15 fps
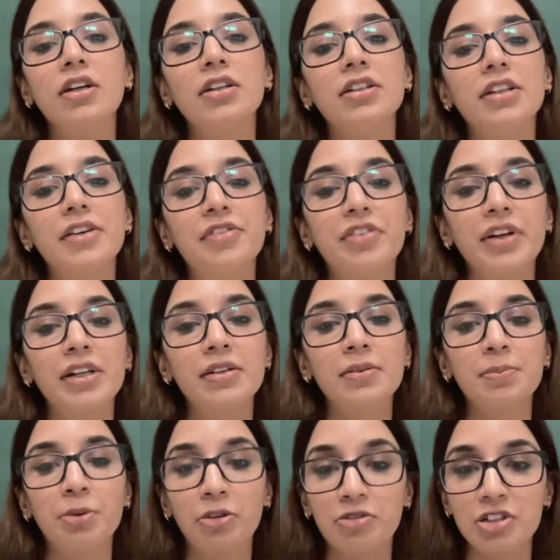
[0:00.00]

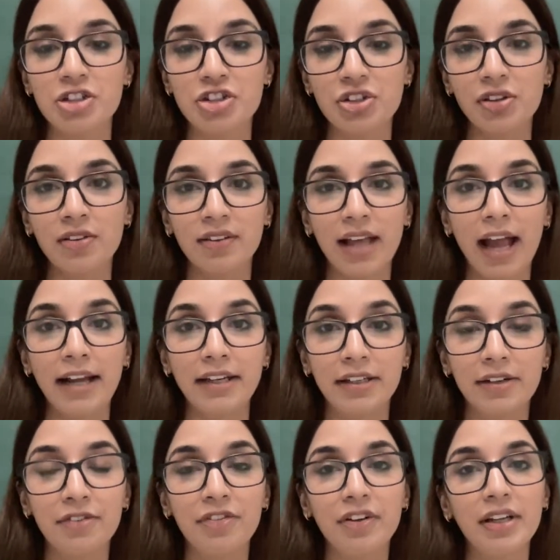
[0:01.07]
different provisions and
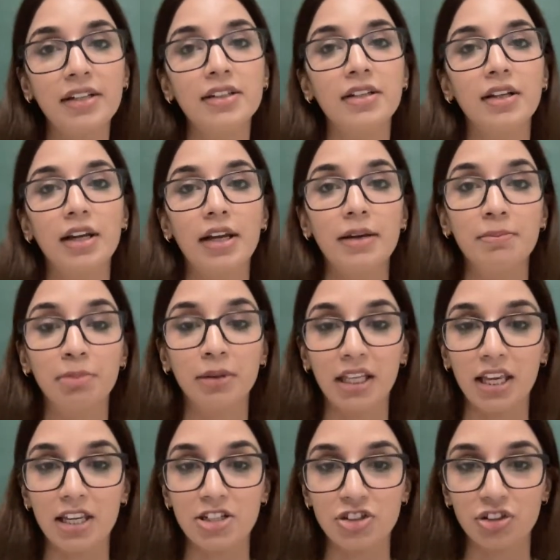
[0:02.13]
different
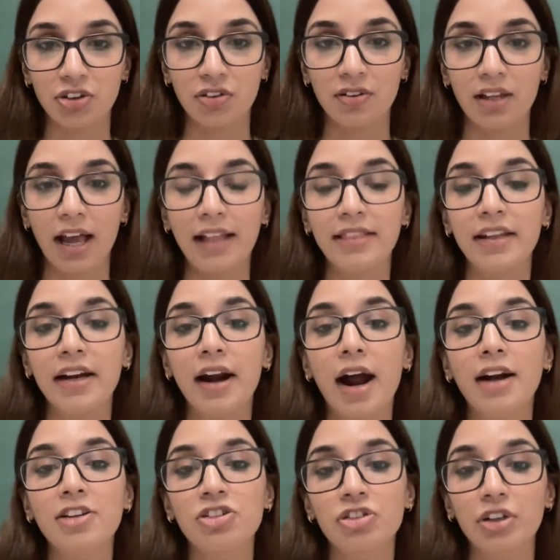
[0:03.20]
implications, and there
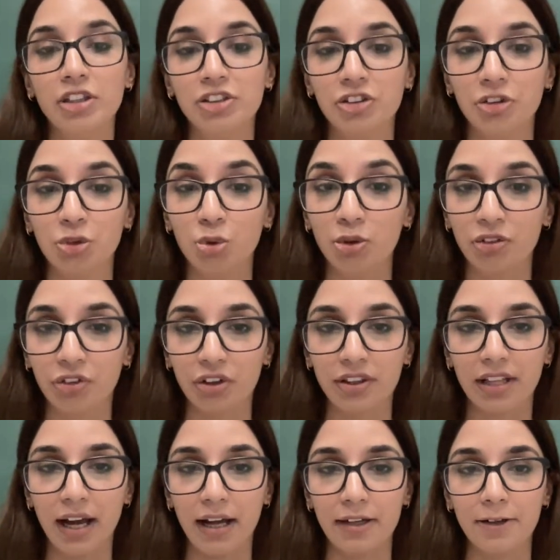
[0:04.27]
are strict rules for
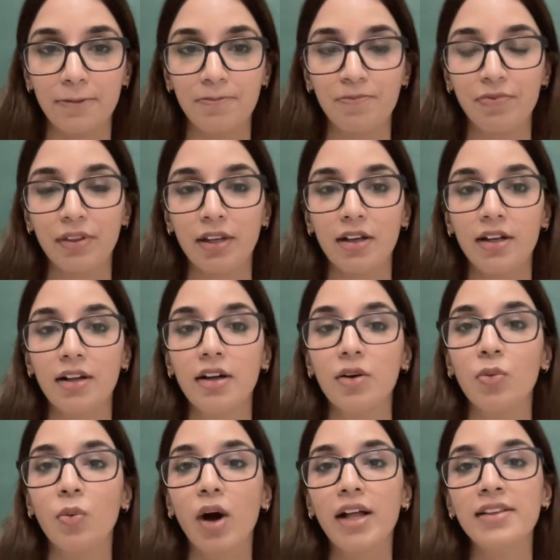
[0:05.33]
that.
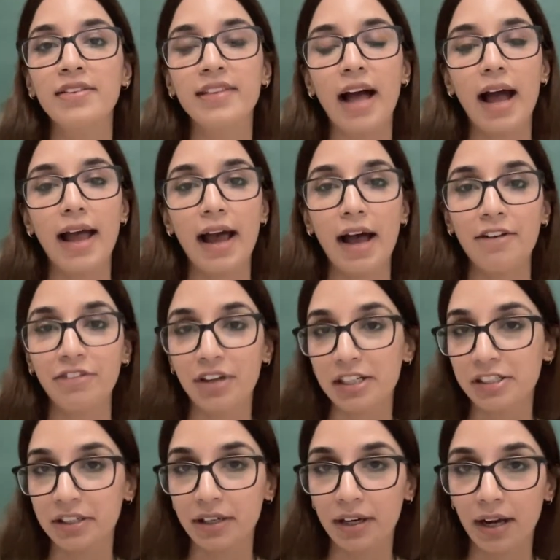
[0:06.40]
Once I have
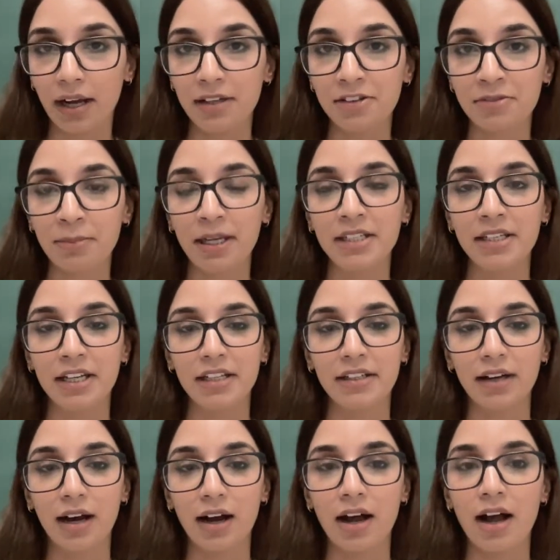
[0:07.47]
categorized my
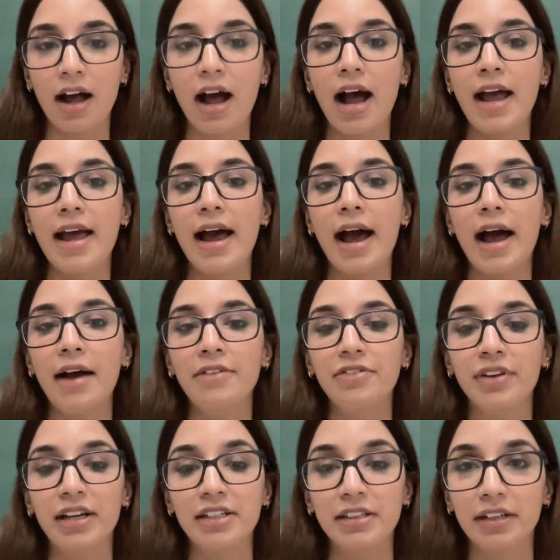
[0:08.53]
data, I have
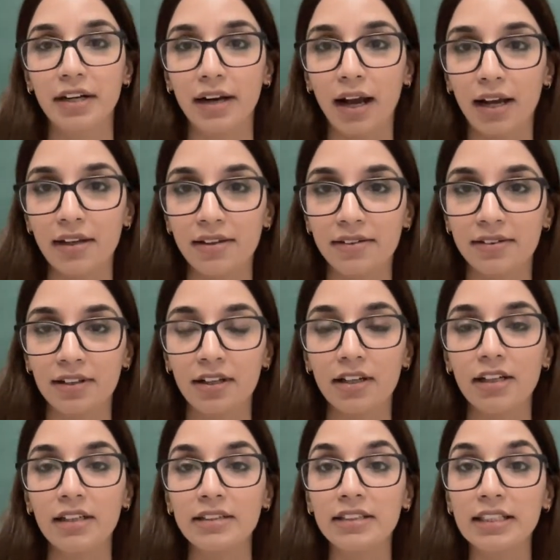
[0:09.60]
categorized
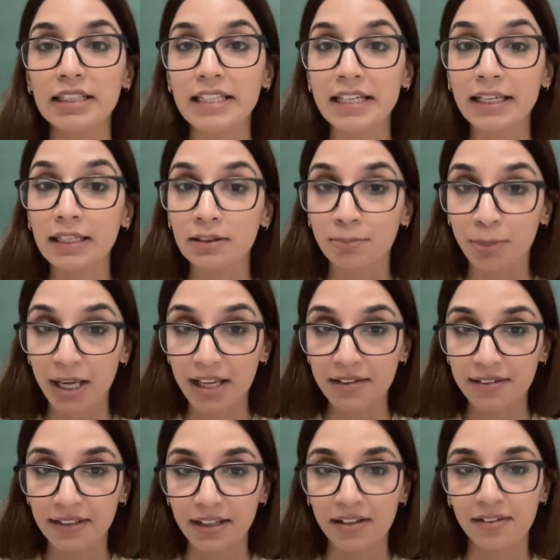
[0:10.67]
the legal
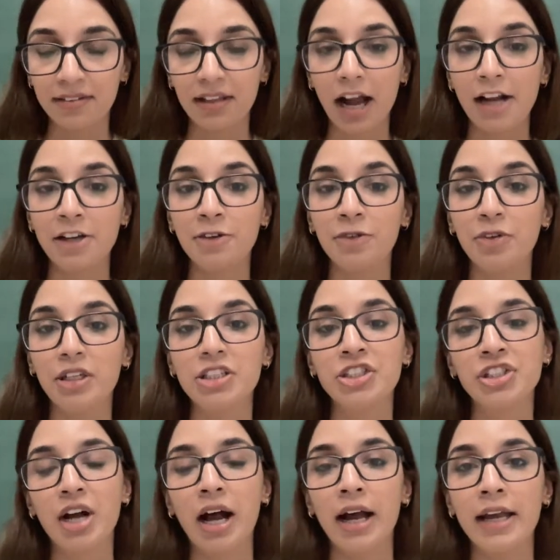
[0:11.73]
basis under which
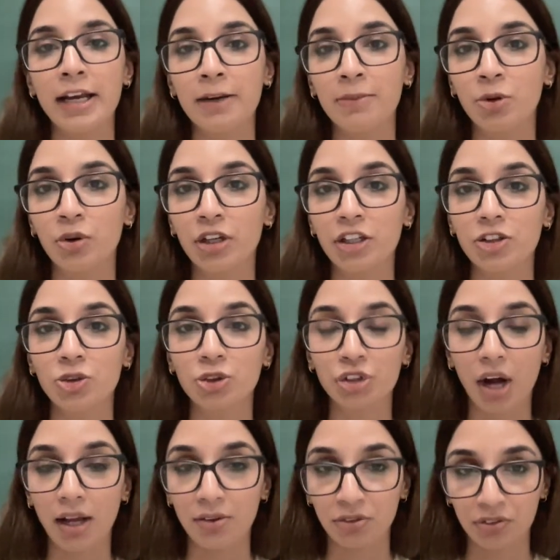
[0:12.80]
I am going to
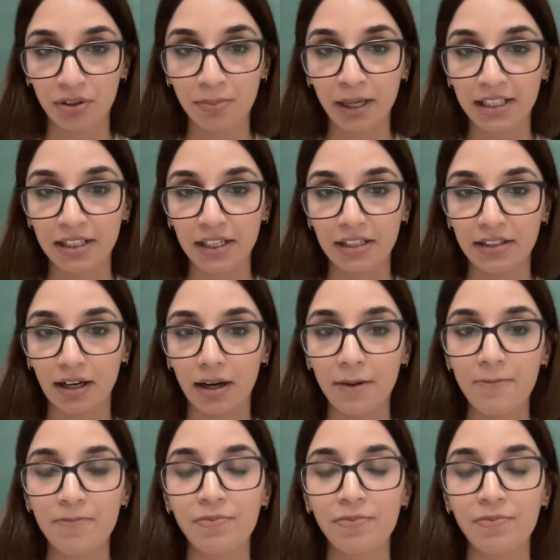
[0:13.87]
transfer my data,